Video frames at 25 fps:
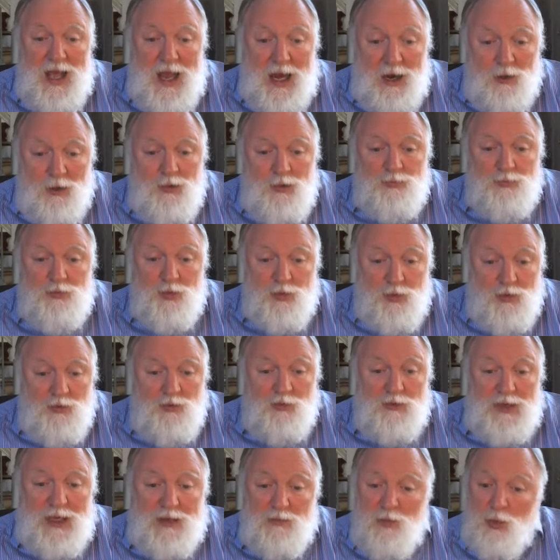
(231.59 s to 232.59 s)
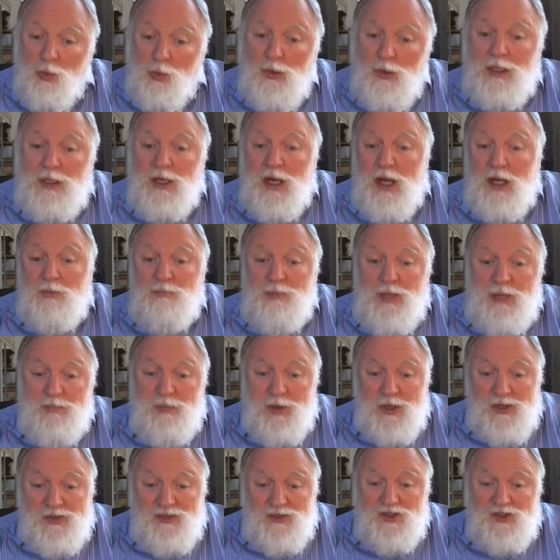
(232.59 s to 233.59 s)
Our program would not be
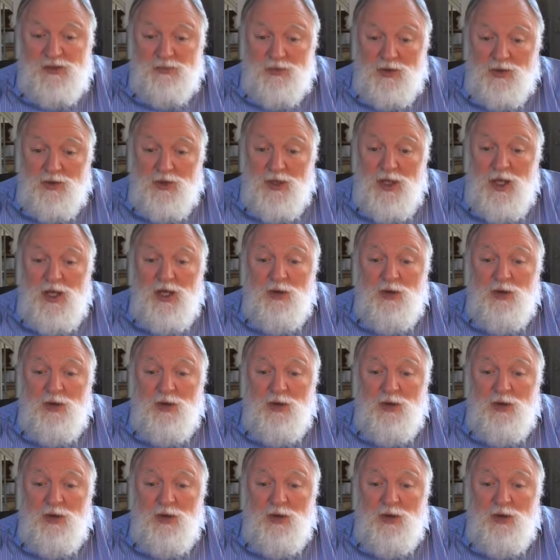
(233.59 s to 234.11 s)
possible